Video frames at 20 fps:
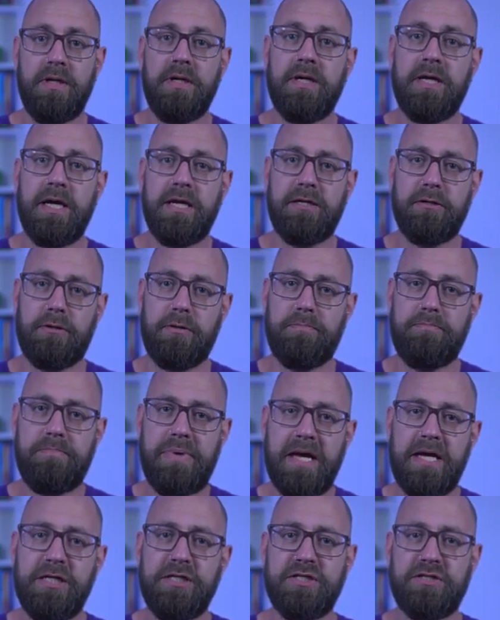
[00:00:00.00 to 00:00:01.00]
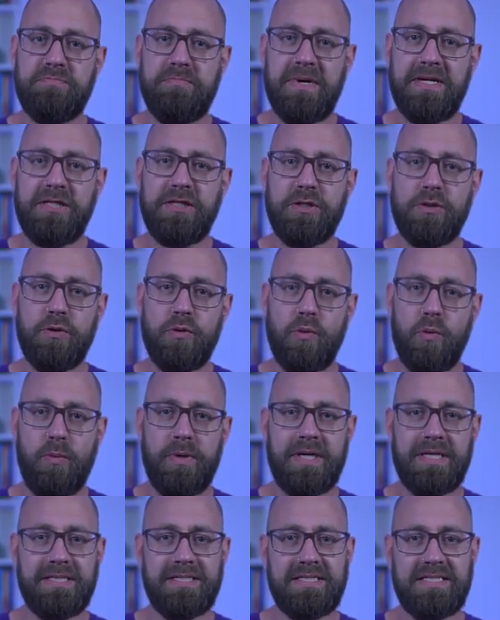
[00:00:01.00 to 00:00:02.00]
In our Pages menu, we
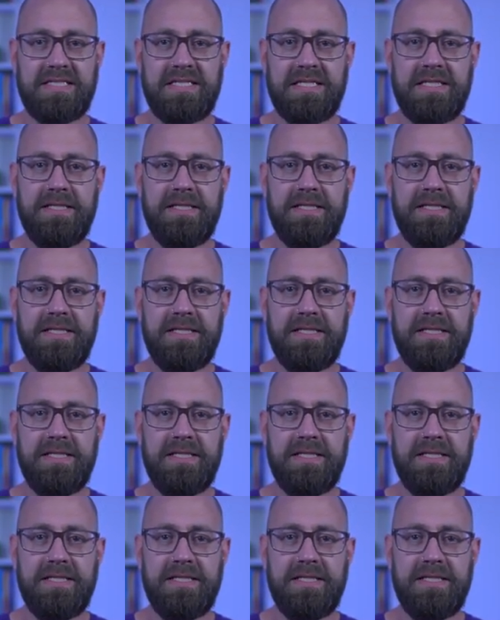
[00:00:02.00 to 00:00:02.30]
can see